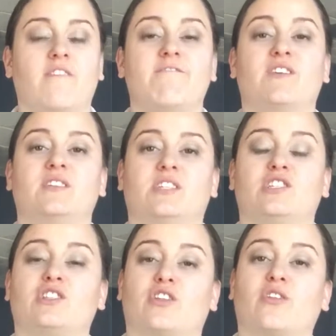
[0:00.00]

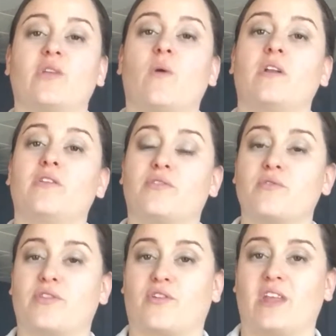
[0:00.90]
verses 31
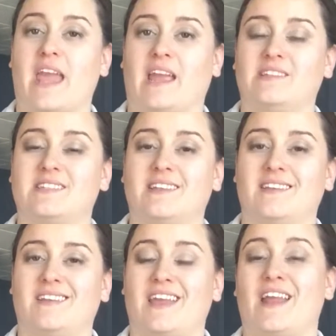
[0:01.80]
through 38,
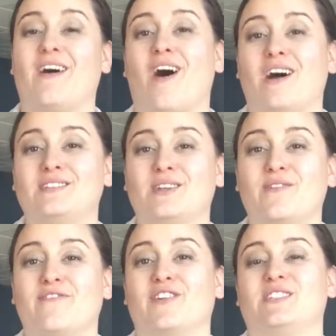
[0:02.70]
and
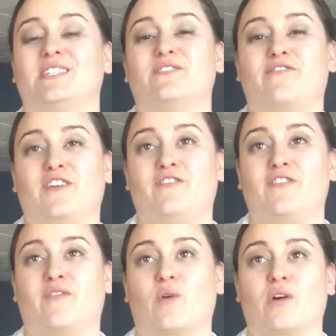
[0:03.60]
also verses
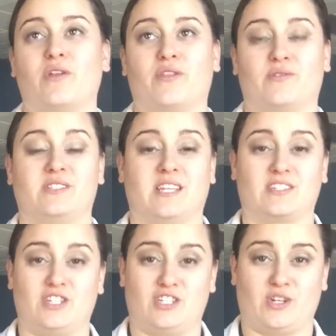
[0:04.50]
54 through
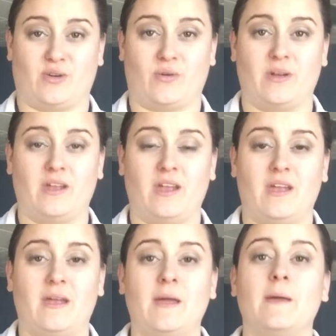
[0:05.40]
62.
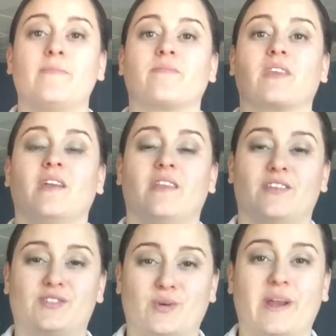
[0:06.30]

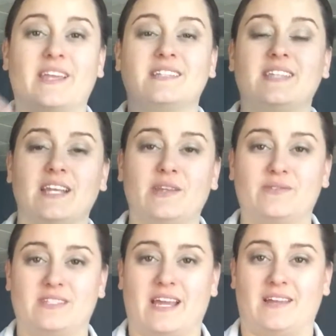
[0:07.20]
The story
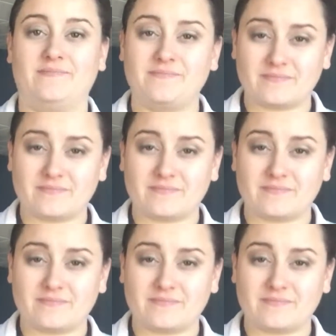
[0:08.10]
continues then,